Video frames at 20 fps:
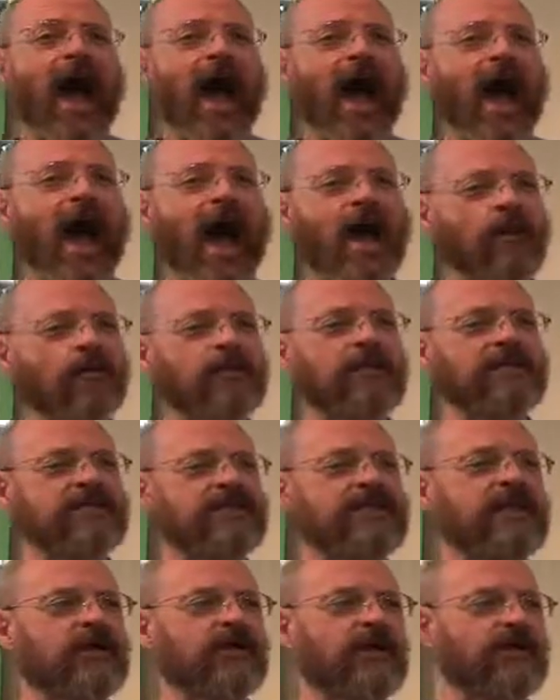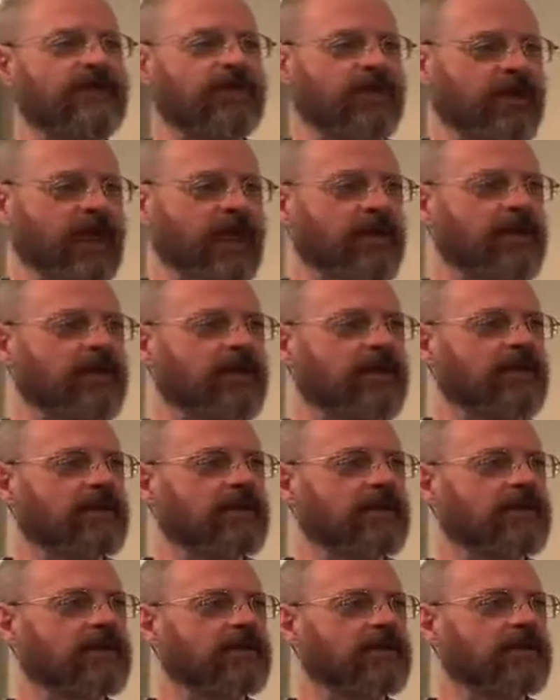I don't necessarily think
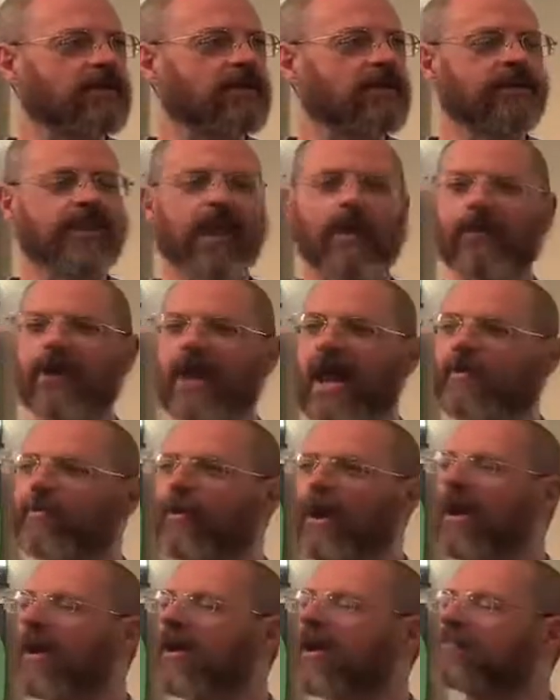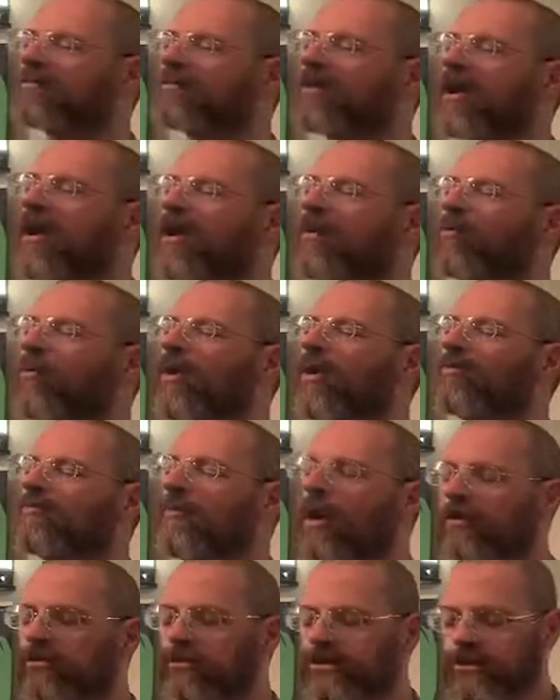that when
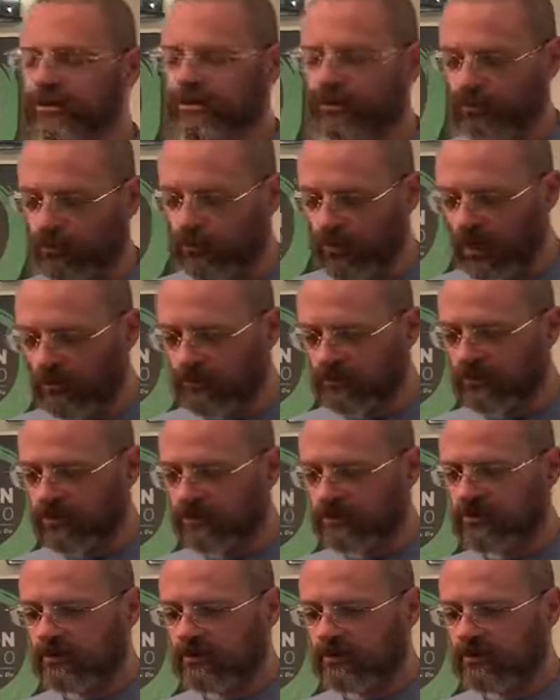Moses wrote